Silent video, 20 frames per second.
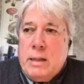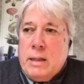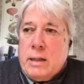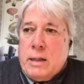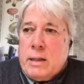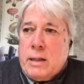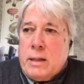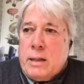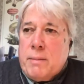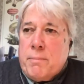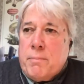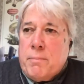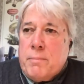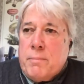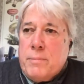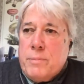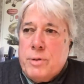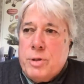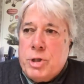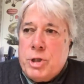Um,
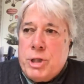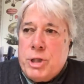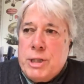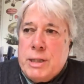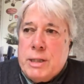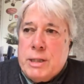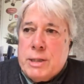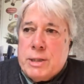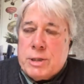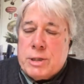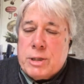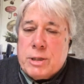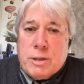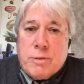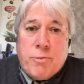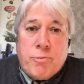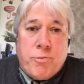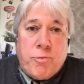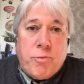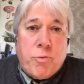she is
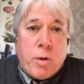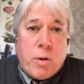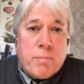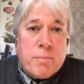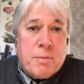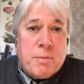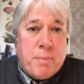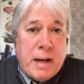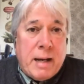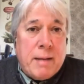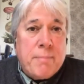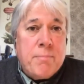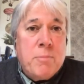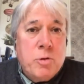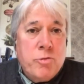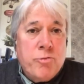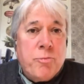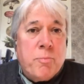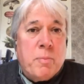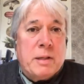formed by
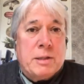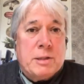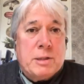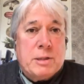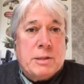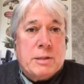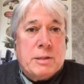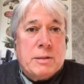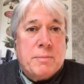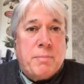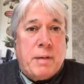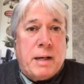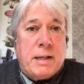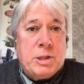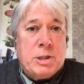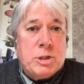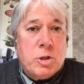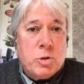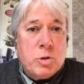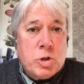movements by
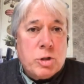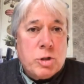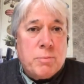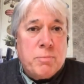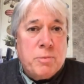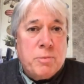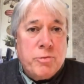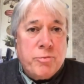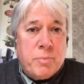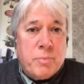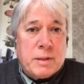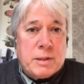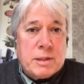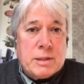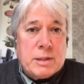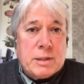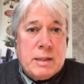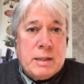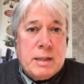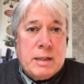social
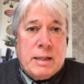movements